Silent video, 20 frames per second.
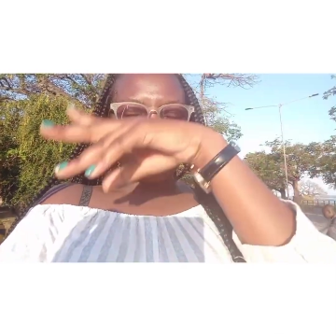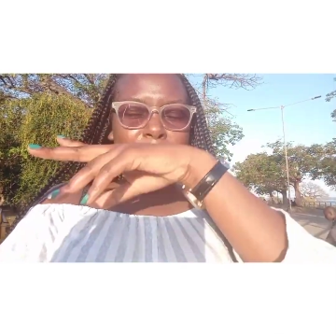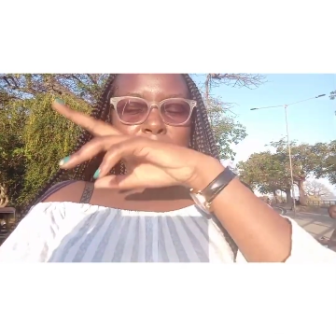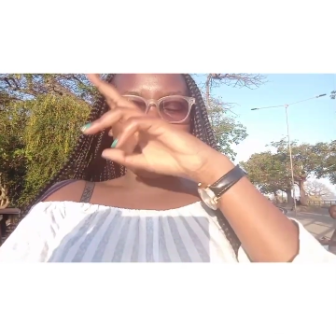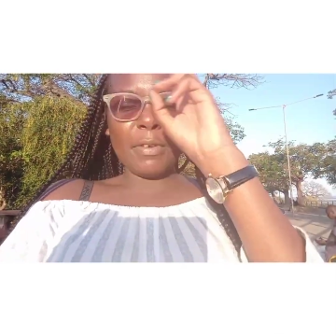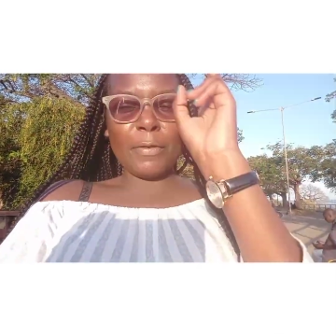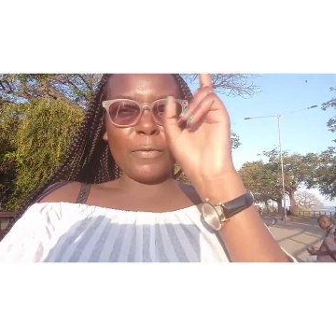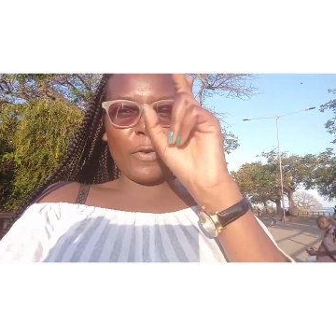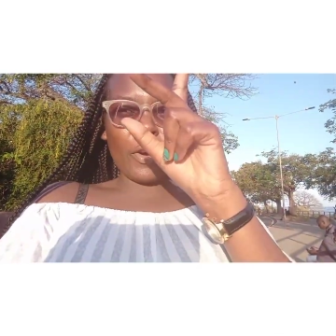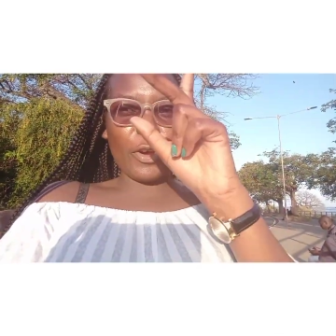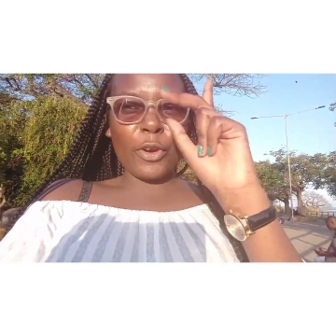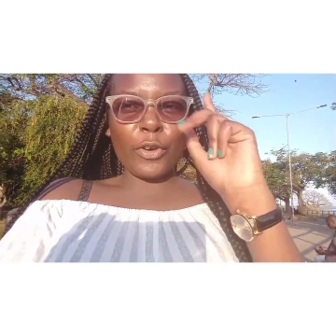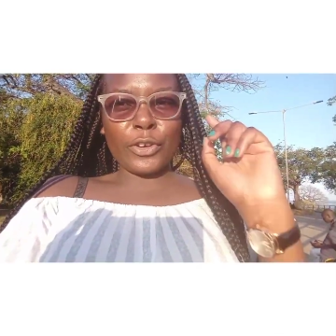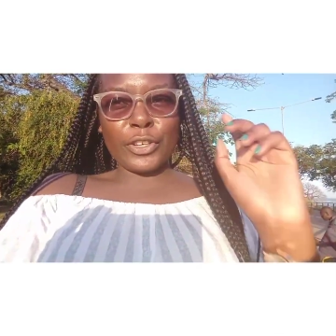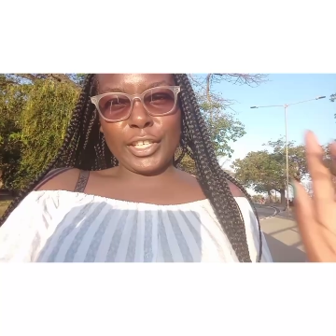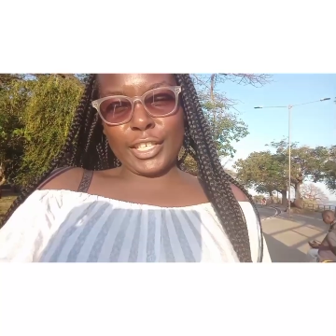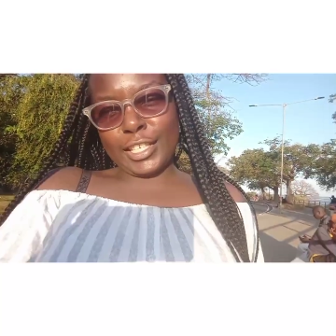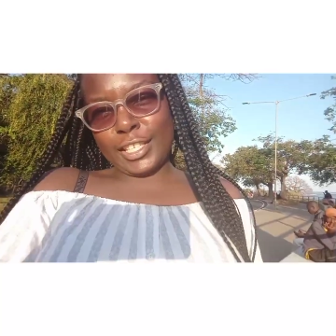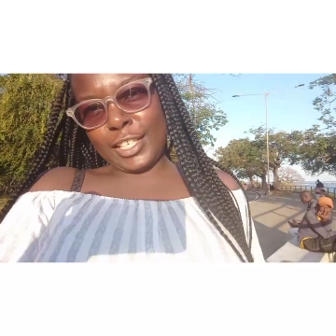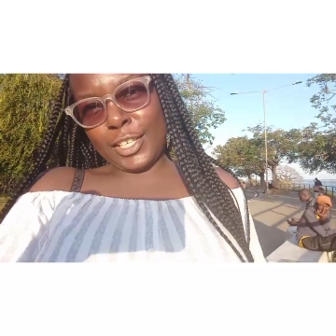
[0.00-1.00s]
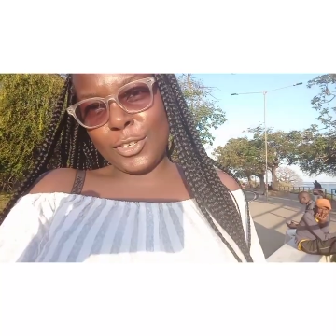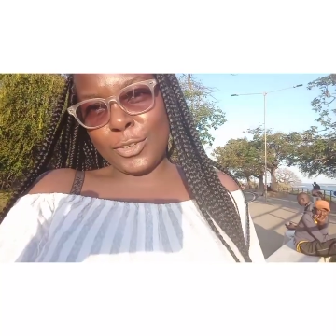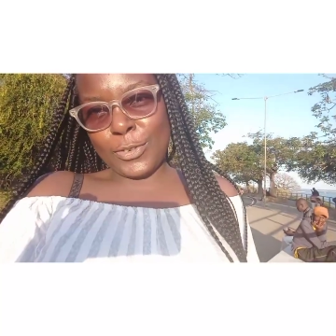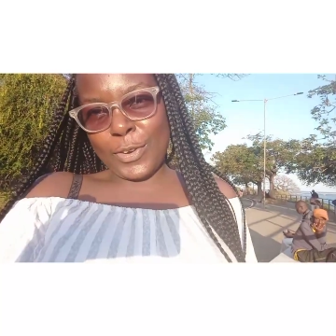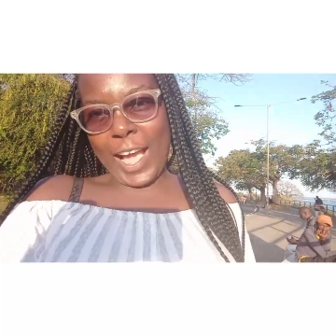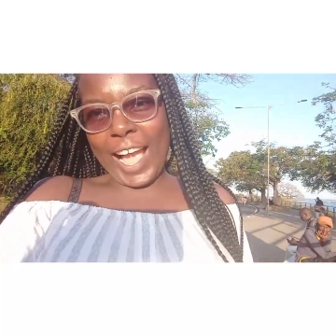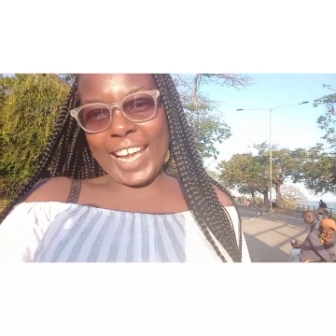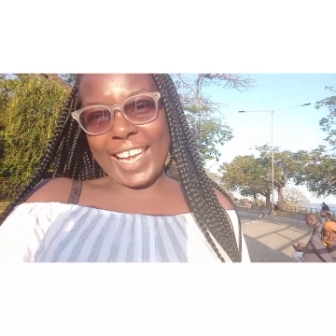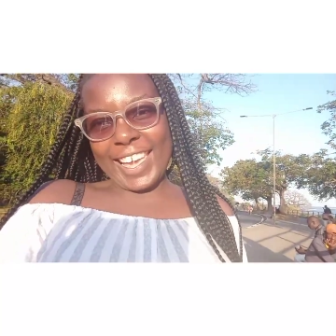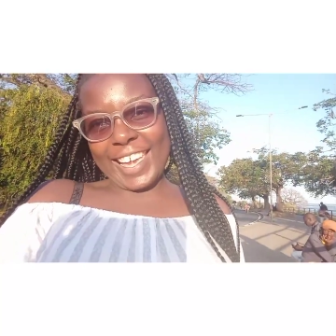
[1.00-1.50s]
before you continue,
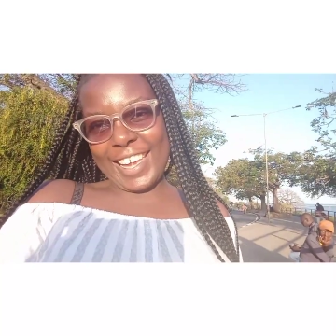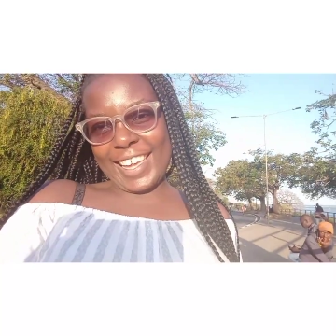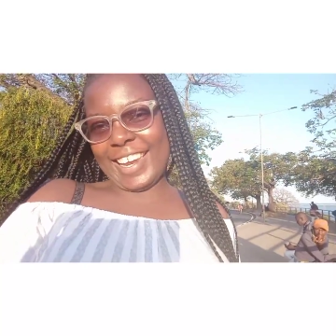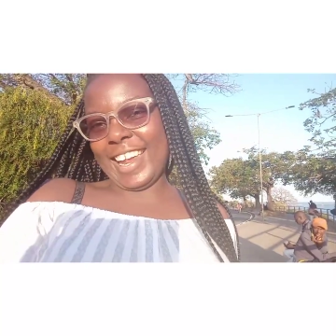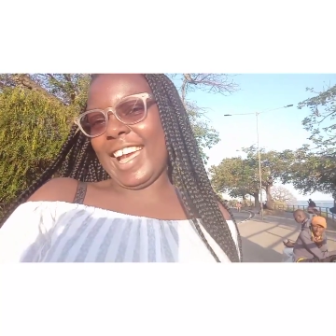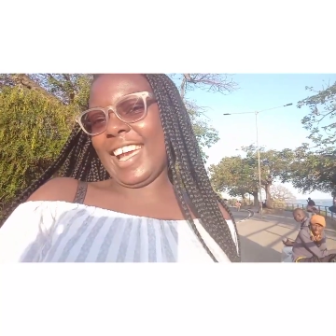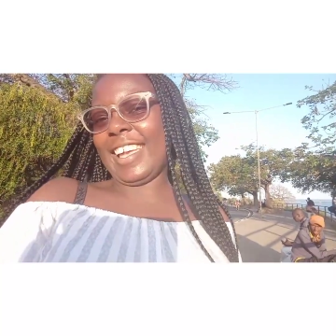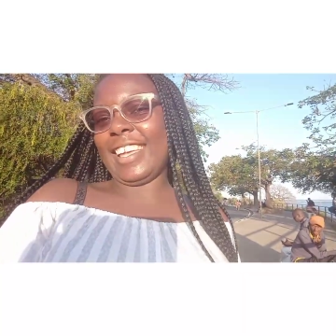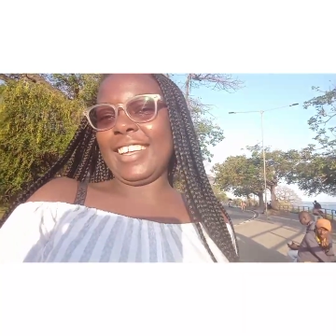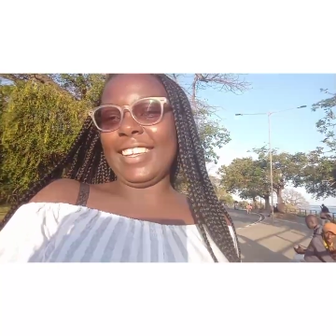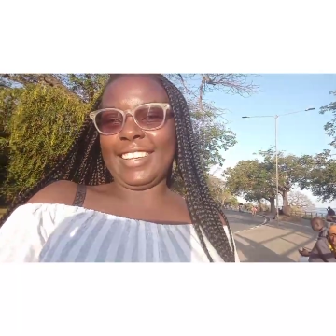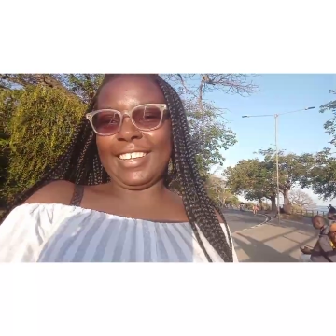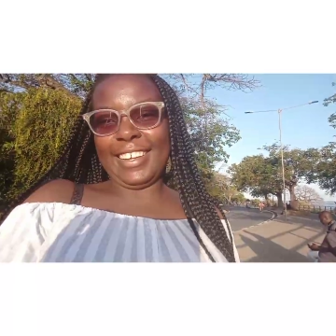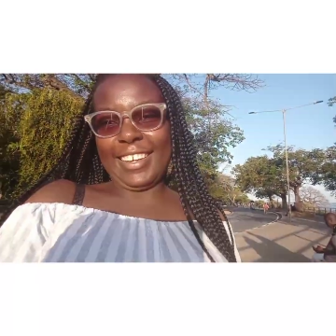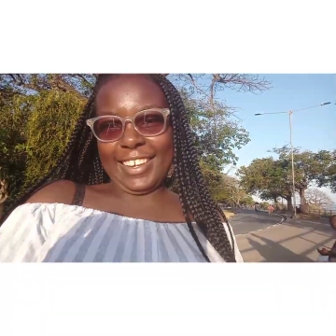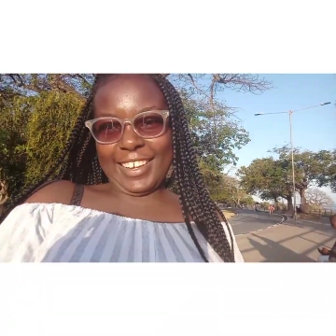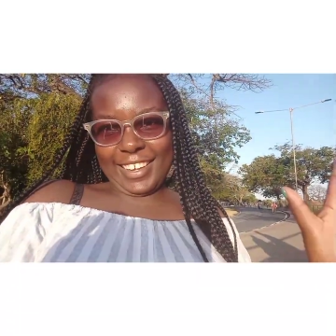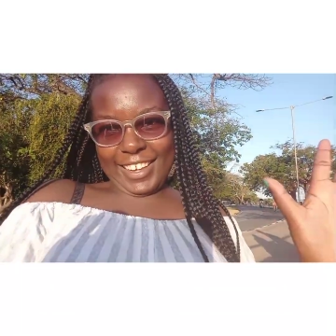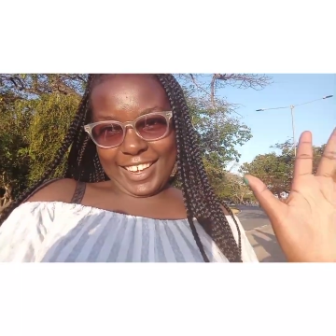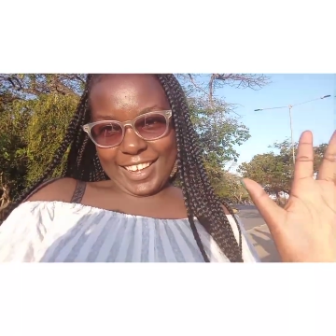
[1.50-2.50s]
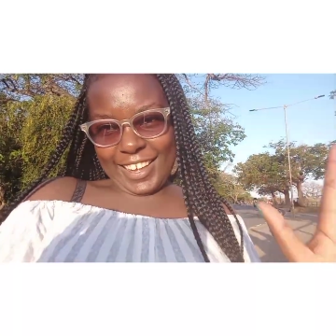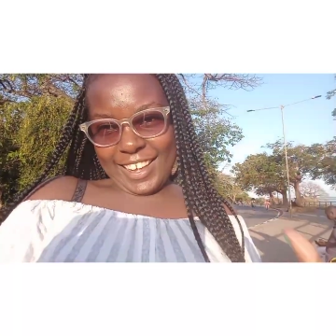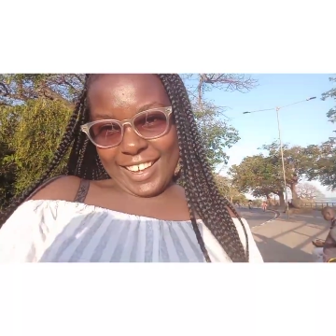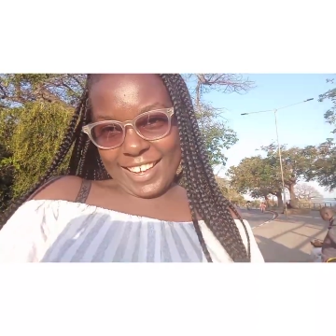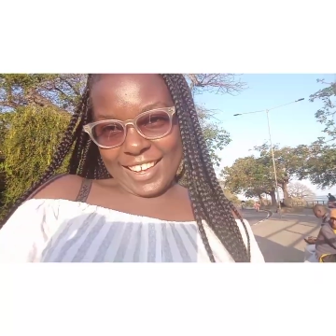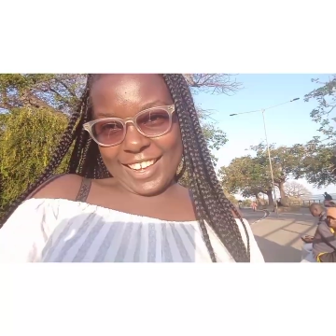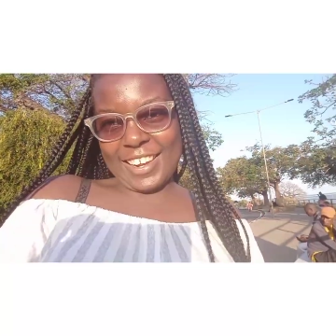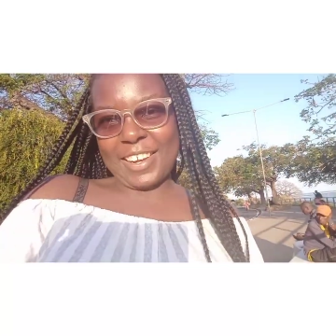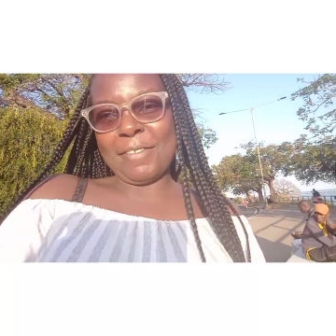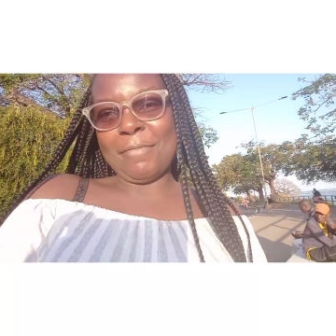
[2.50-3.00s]
again I
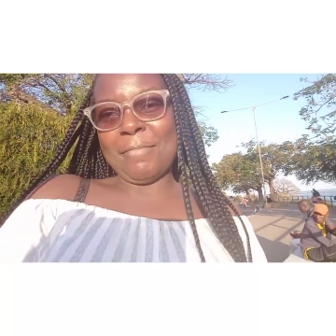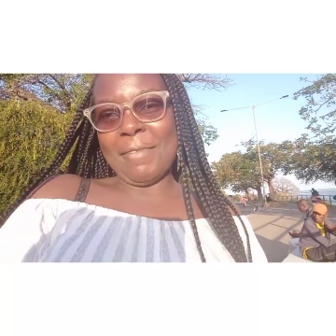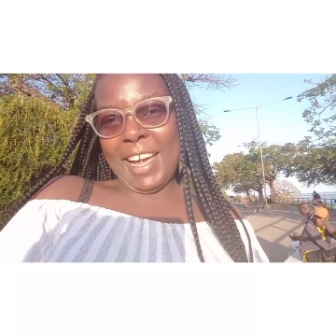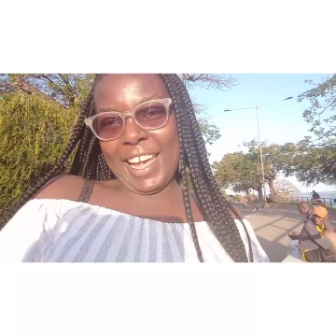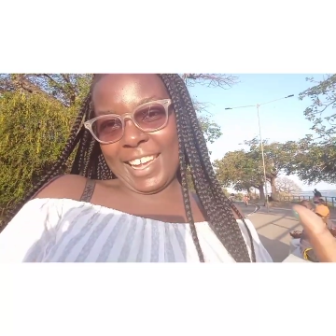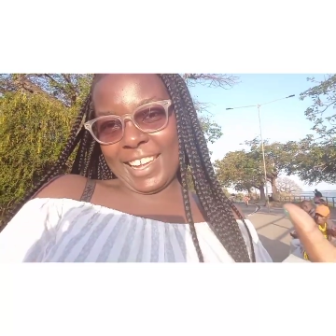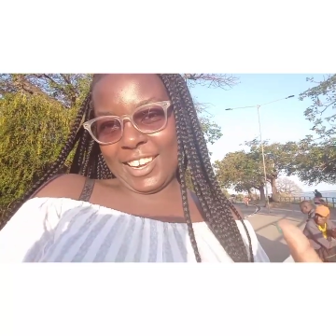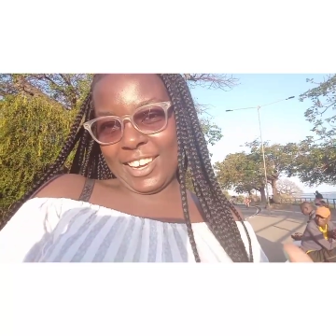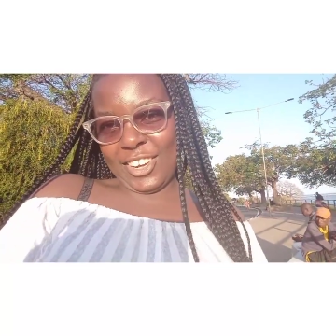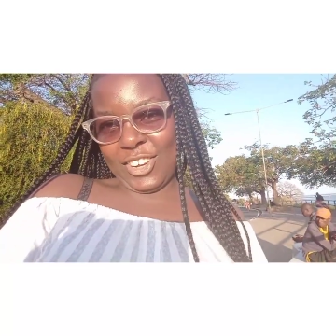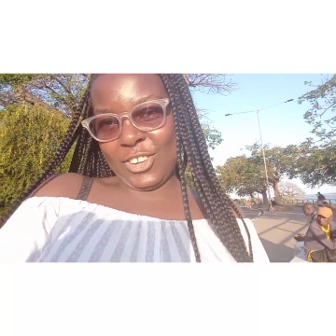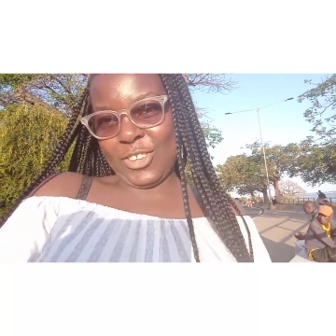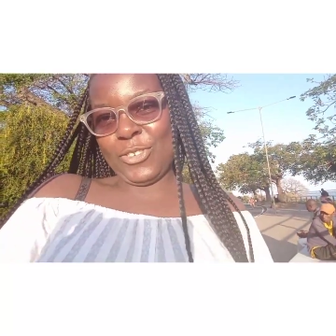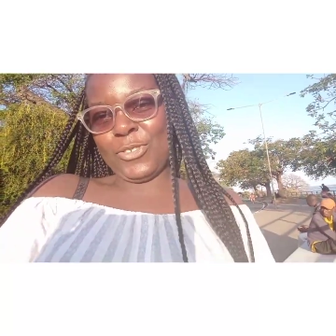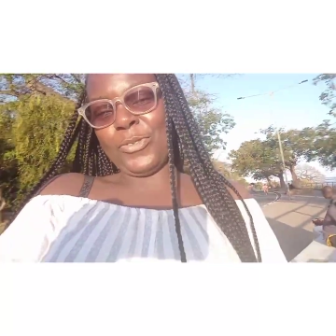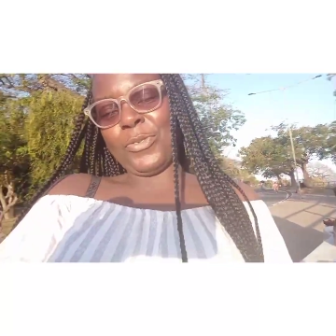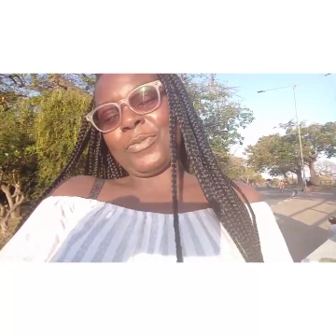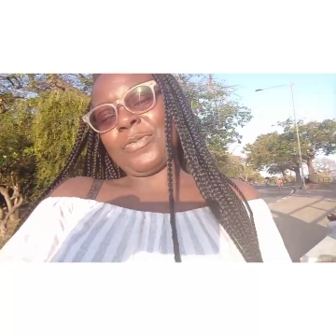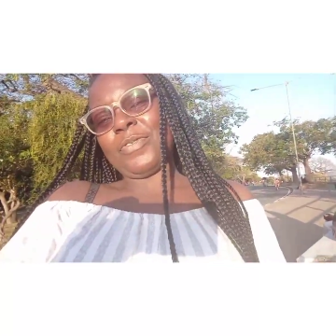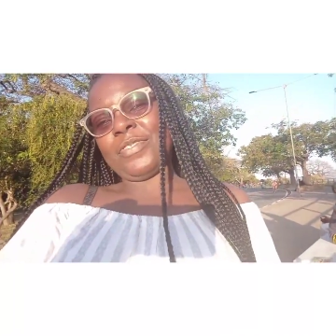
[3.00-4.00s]
remind you,